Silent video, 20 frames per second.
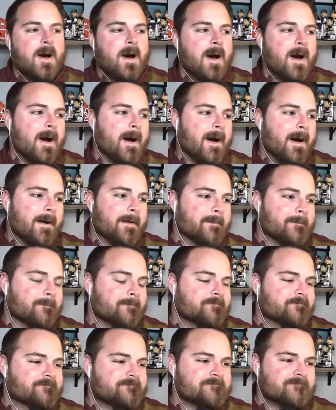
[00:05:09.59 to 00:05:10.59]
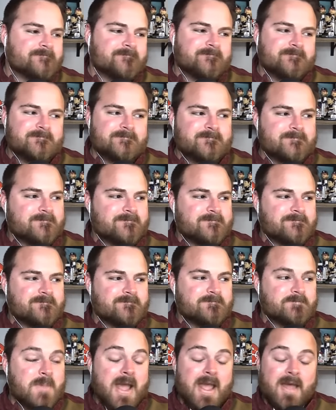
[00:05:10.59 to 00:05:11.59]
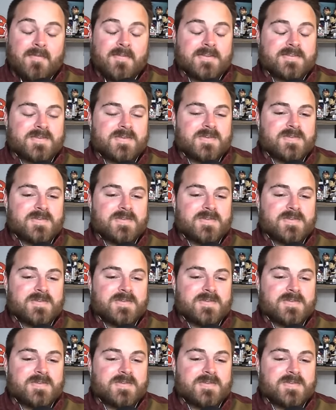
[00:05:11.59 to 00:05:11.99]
Man, this